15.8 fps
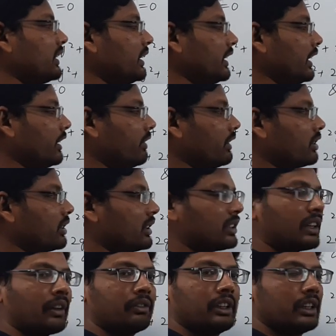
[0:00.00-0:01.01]
the equations
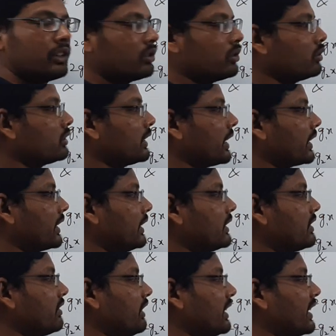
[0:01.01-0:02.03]
of these two
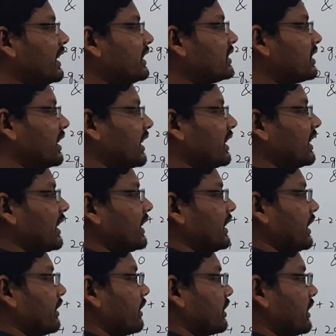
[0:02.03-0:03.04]
circles, we will get straight line
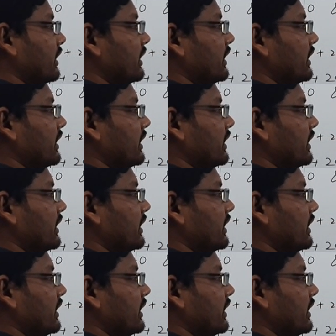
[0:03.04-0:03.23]
equation.